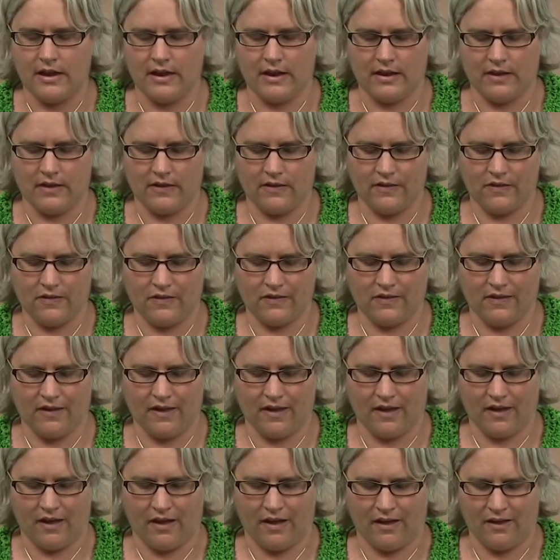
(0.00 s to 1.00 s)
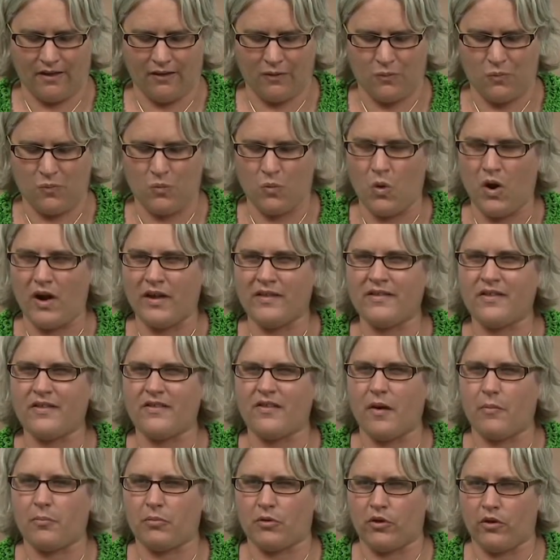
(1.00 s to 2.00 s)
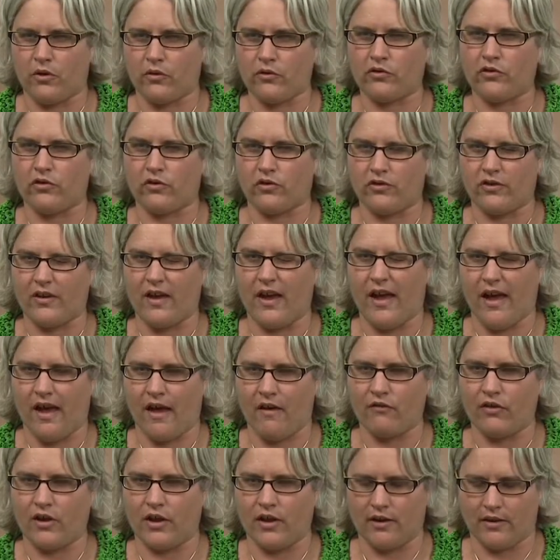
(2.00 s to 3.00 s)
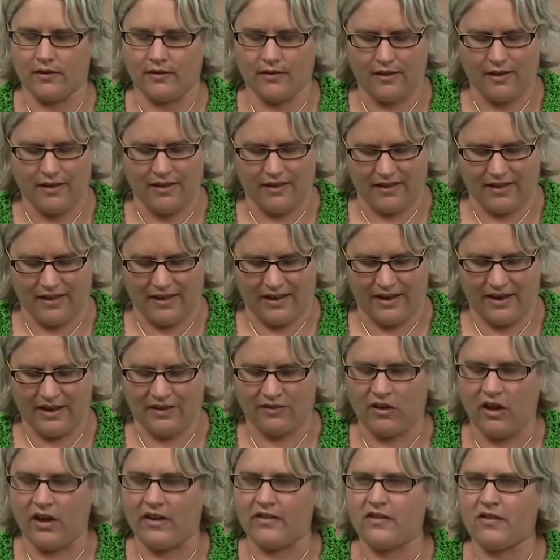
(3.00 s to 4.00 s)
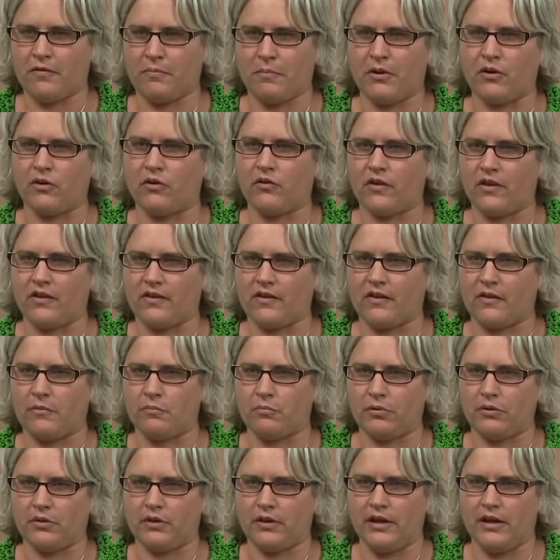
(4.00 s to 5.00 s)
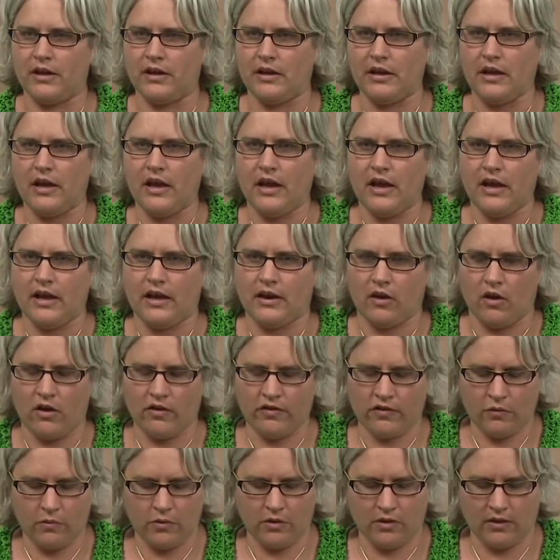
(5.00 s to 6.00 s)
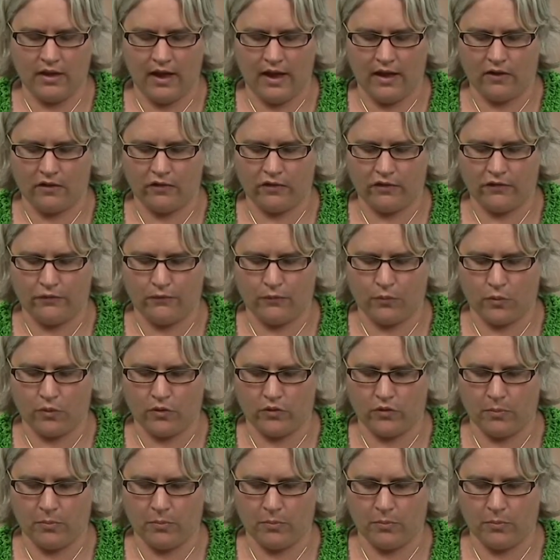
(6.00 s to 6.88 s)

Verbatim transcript: is uh, one step closer to having an inline spinner that's complete. It also allows for